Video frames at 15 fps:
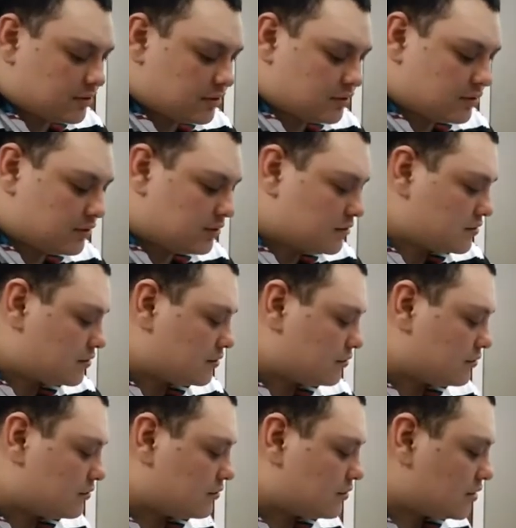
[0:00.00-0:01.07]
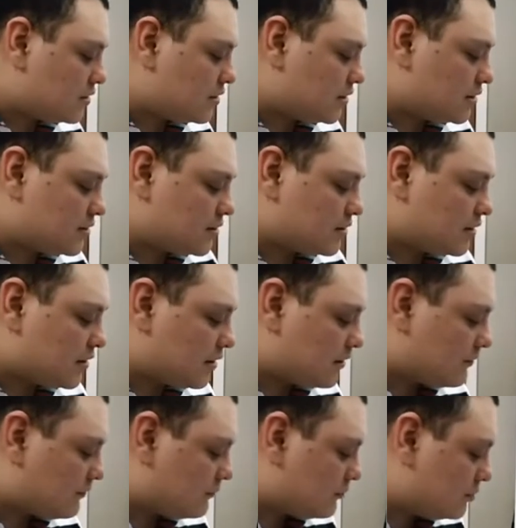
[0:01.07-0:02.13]
So 6.5
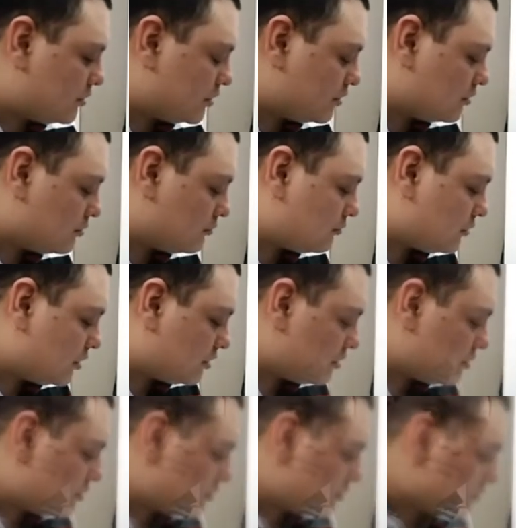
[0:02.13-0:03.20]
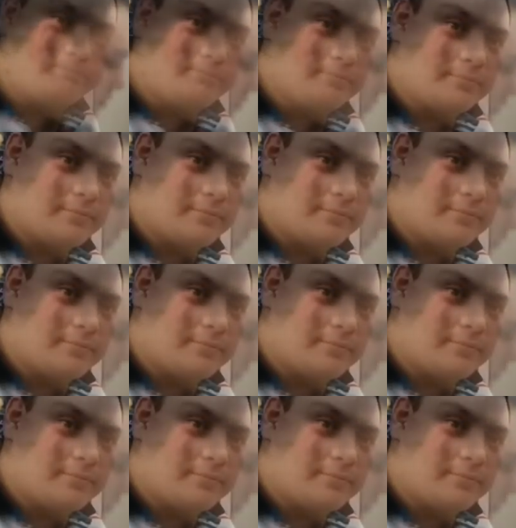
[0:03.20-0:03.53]
will be our width on the fabric.